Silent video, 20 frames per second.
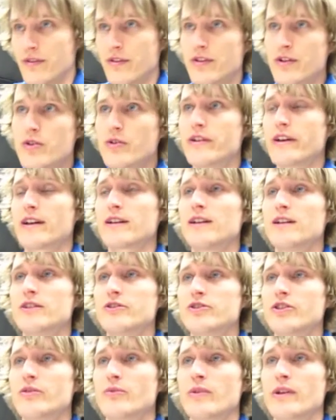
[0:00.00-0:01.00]
new
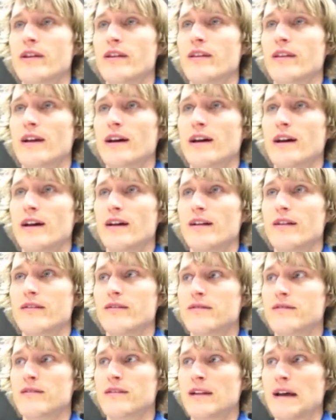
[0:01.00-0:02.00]
technology with
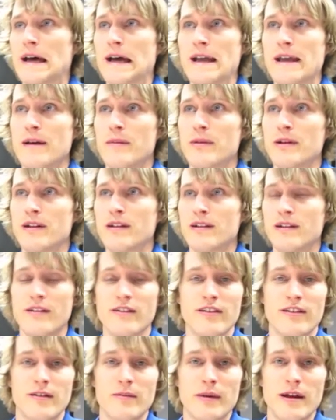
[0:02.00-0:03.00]
IMing,
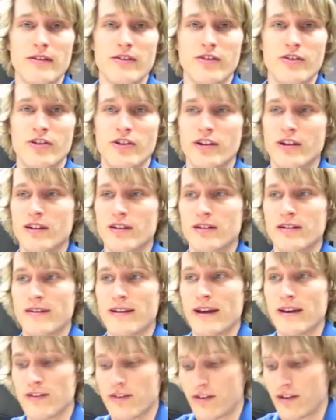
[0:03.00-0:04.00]
instant messaging, and
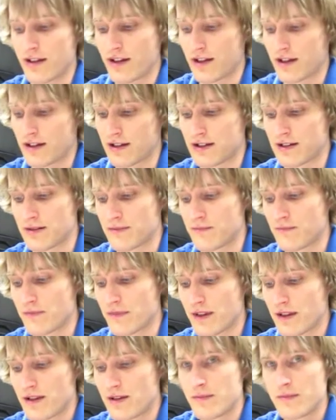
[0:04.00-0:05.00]
texting.
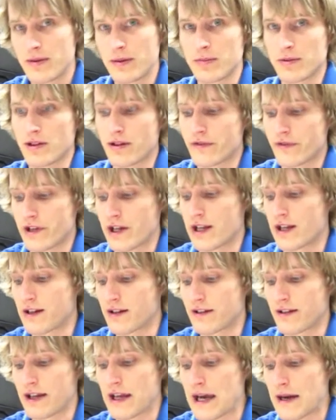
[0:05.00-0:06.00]
People are
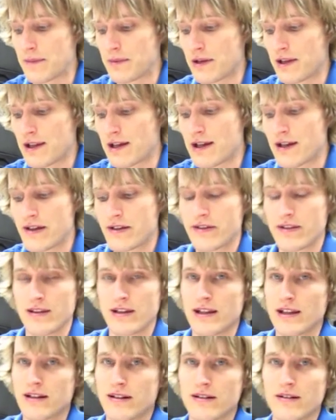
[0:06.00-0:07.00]
forgetting to capitalize,
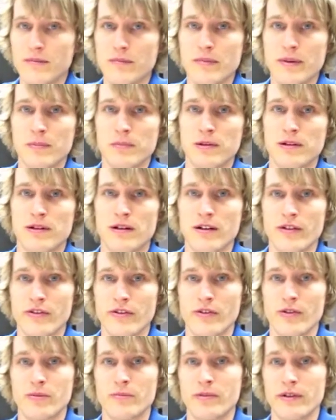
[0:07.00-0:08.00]
and then people are
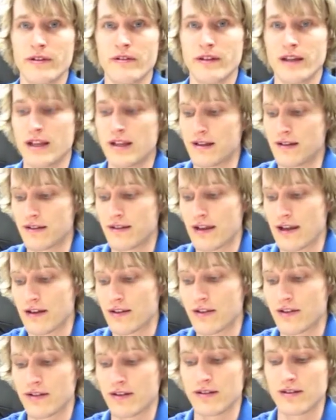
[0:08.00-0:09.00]
also abbreviating
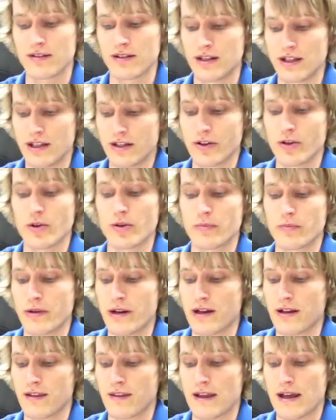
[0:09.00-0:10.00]
text and
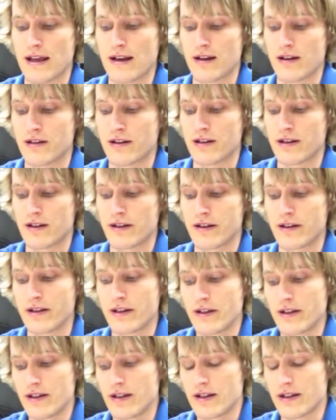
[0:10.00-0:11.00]
incorporating that on
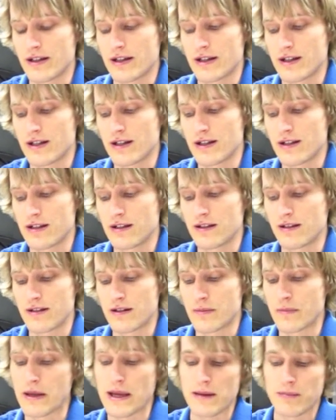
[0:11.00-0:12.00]
in
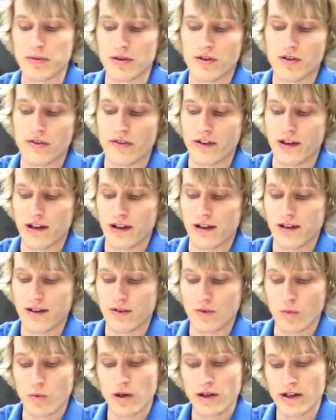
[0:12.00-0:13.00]
their papers.
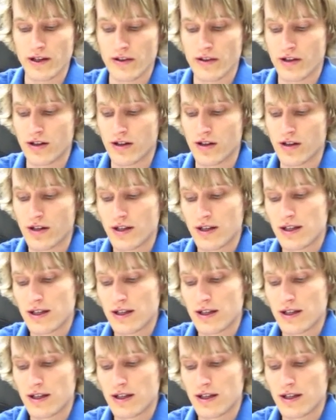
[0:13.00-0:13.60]
And one other